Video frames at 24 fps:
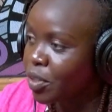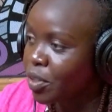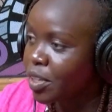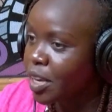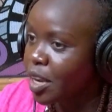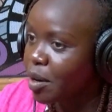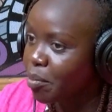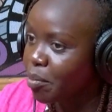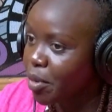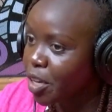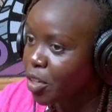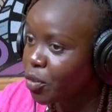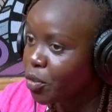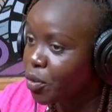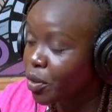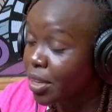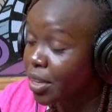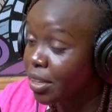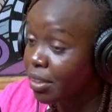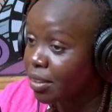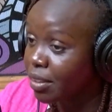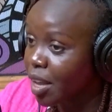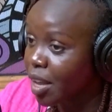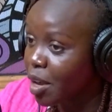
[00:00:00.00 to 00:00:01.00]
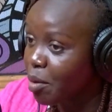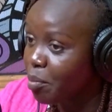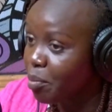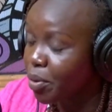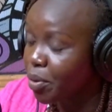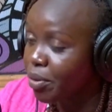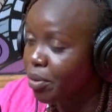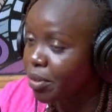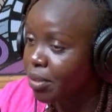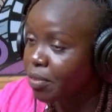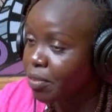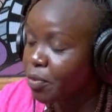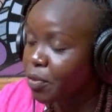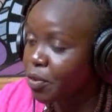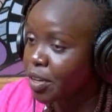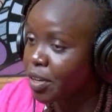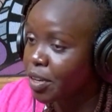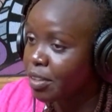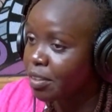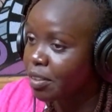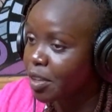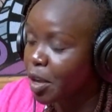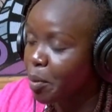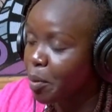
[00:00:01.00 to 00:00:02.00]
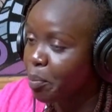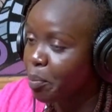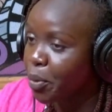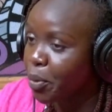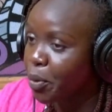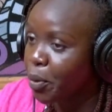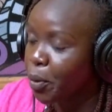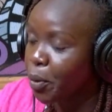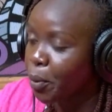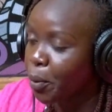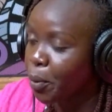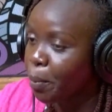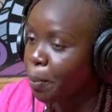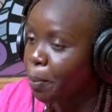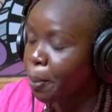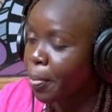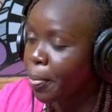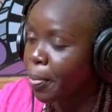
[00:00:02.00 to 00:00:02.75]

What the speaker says: which I'll mention examples, for example,